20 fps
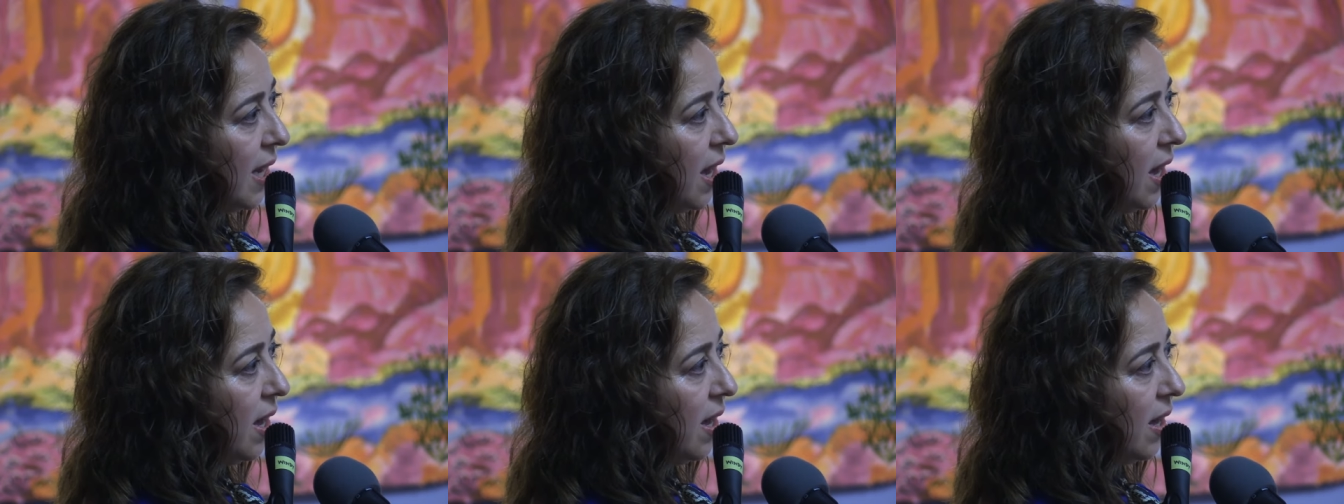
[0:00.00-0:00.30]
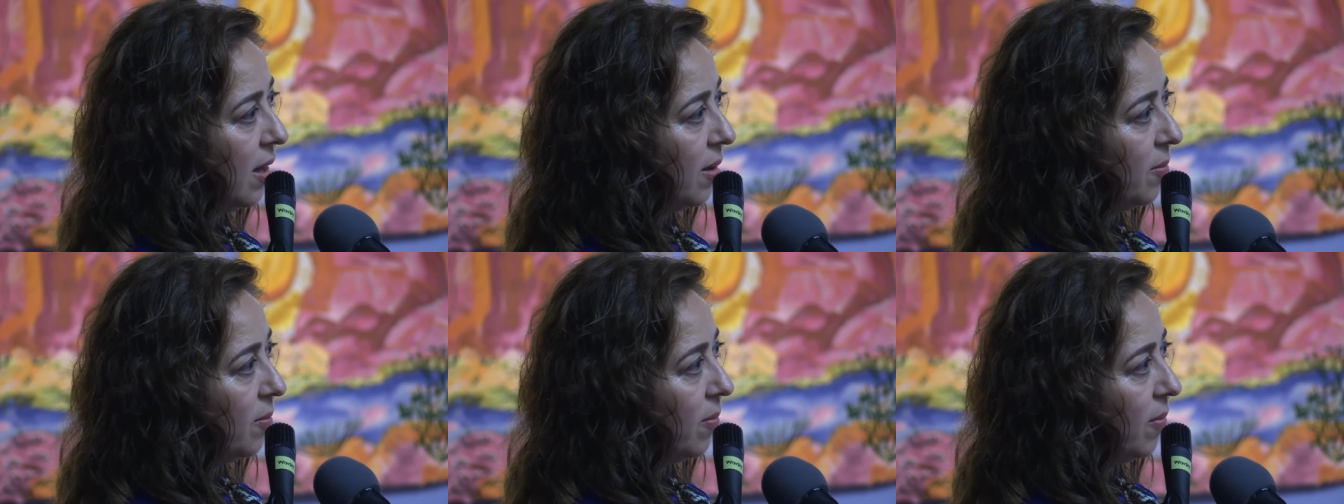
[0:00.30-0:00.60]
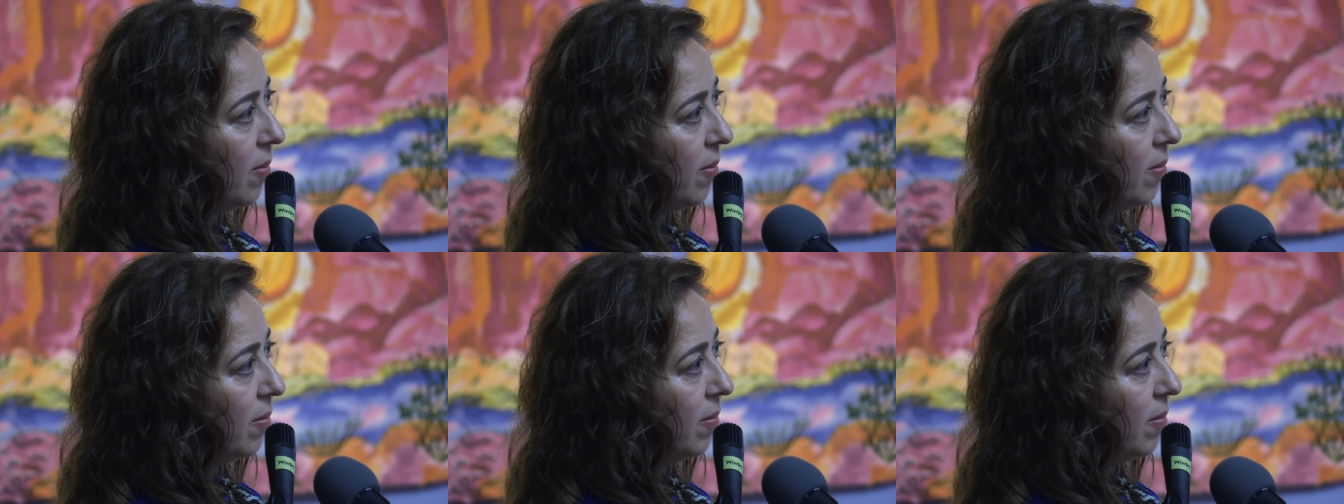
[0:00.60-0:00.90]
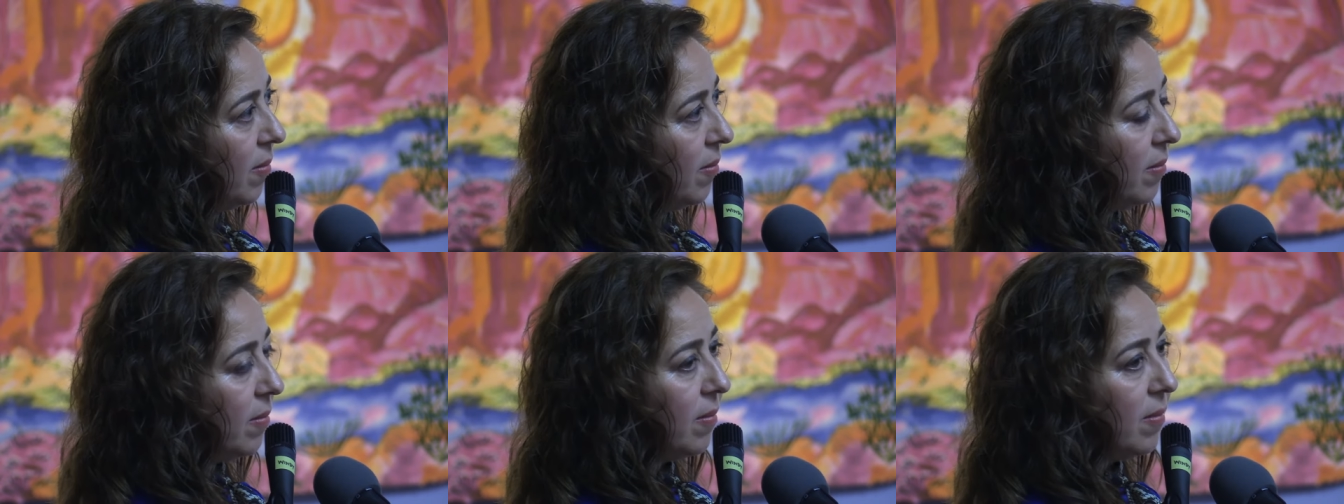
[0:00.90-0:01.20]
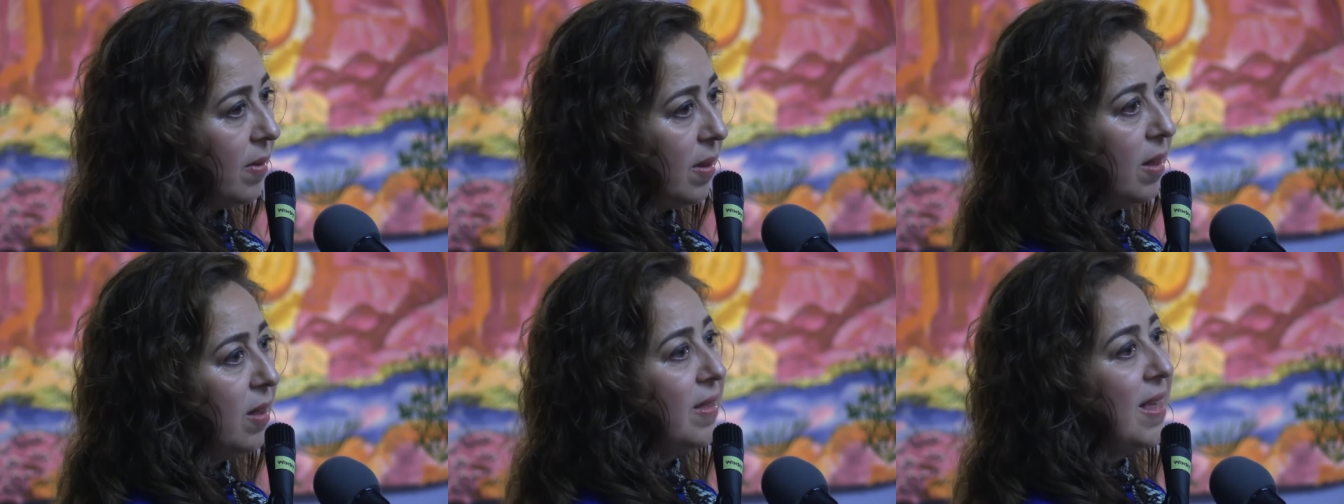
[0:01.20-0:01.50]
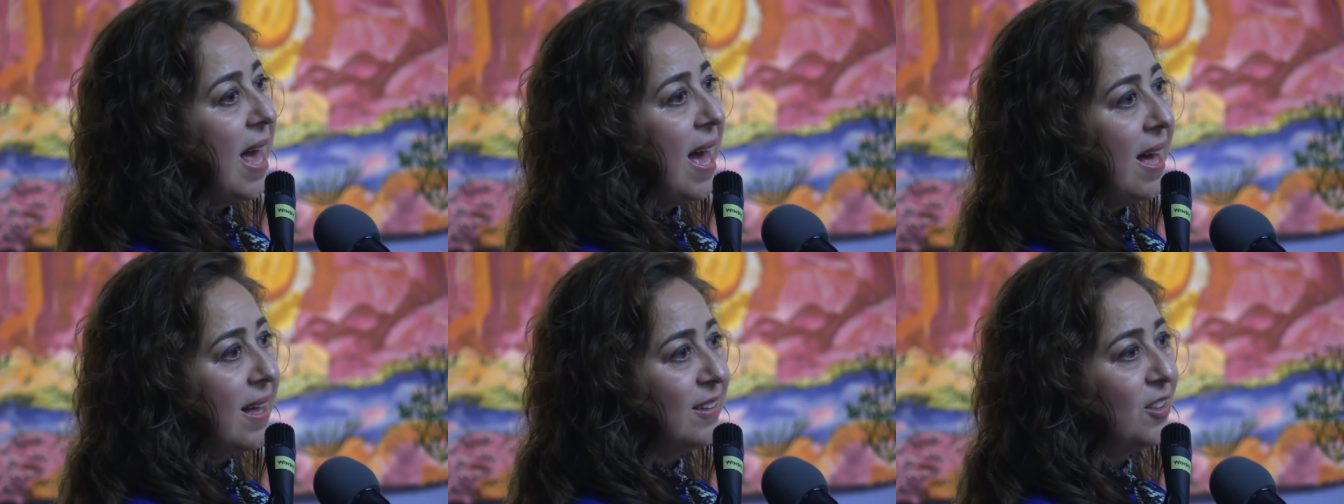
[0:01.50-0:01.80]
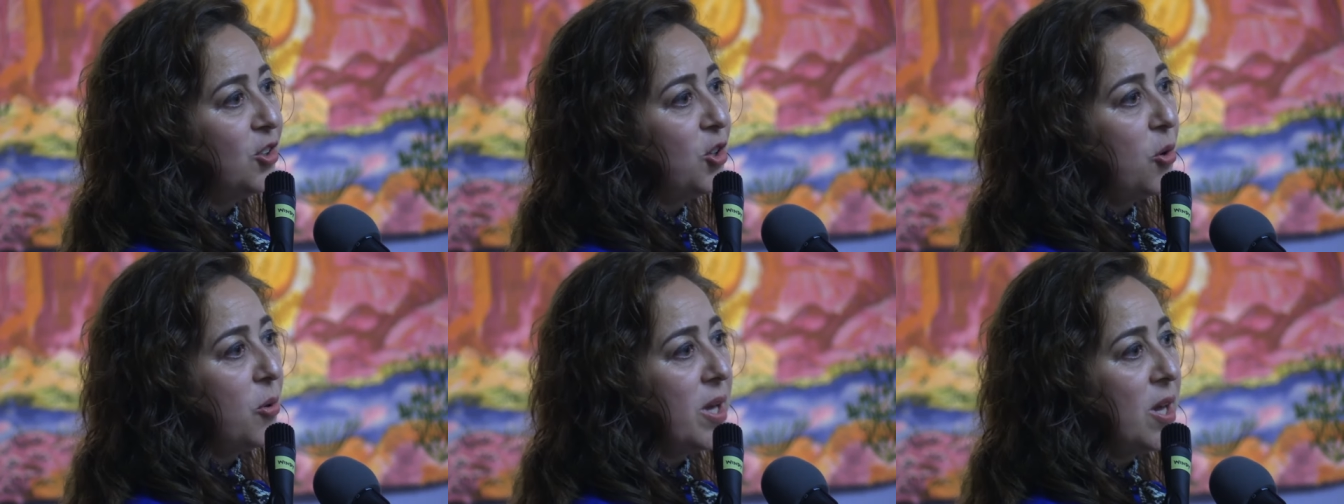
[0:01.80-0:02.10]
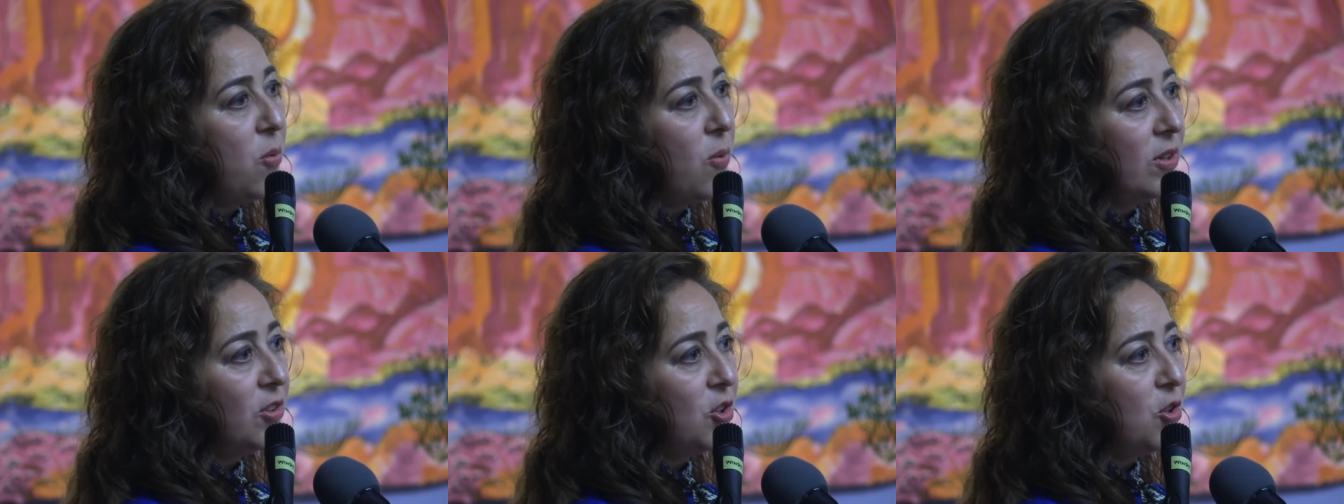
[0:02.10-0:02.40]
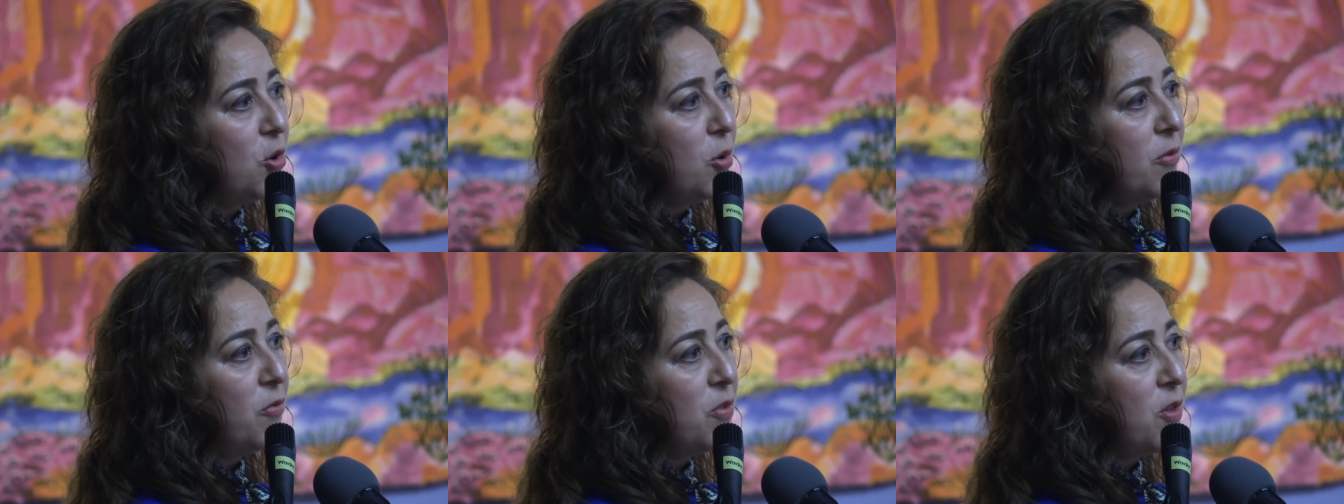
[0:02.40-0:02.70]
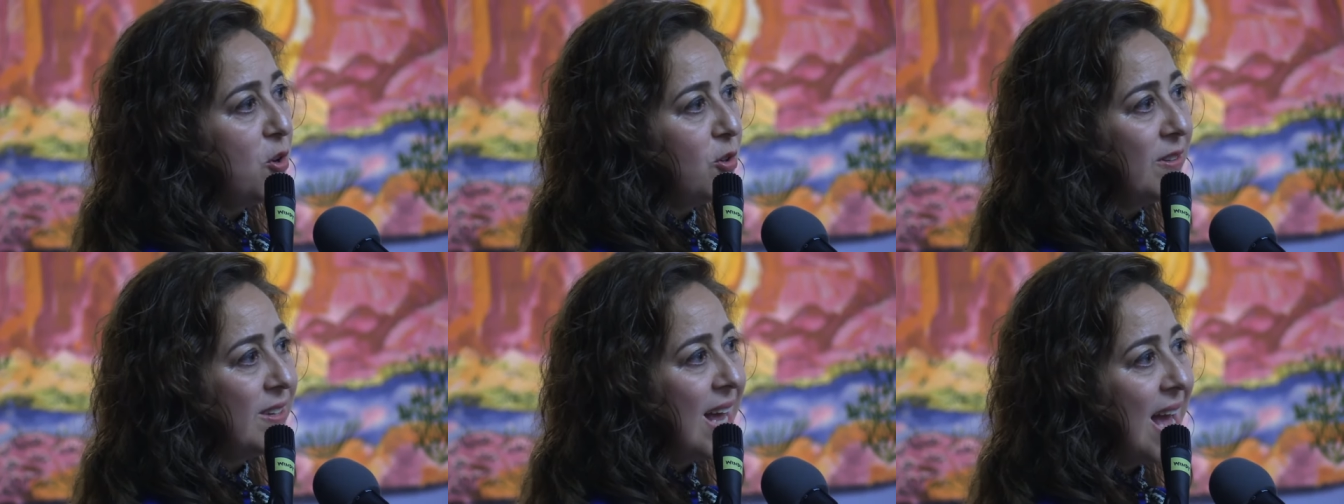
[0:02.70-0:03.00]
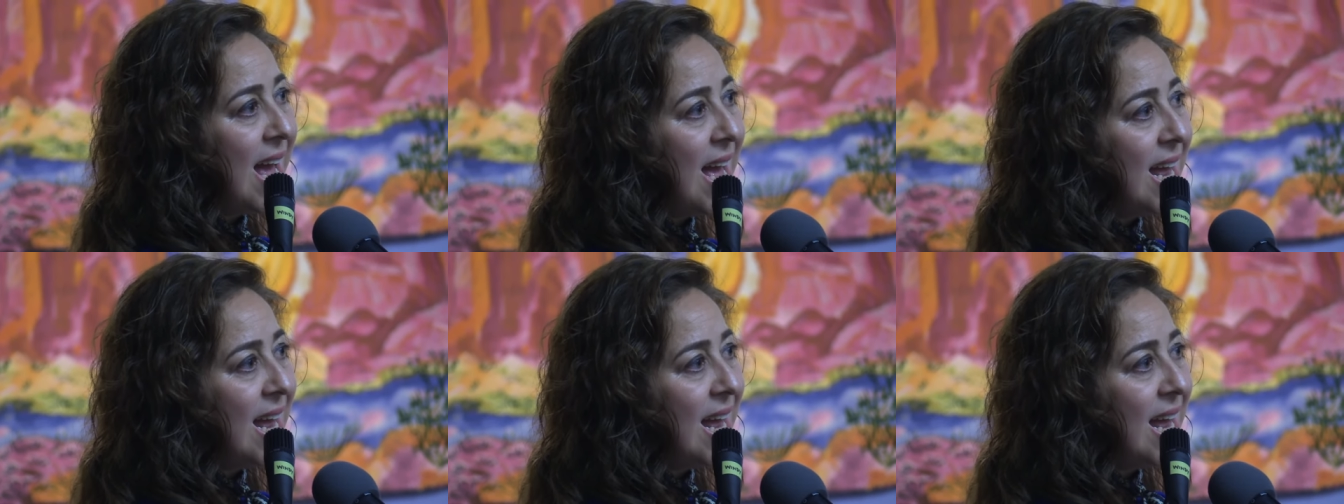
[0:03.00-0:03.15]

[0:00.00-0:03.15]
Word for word: yeah. So he wants to know if there's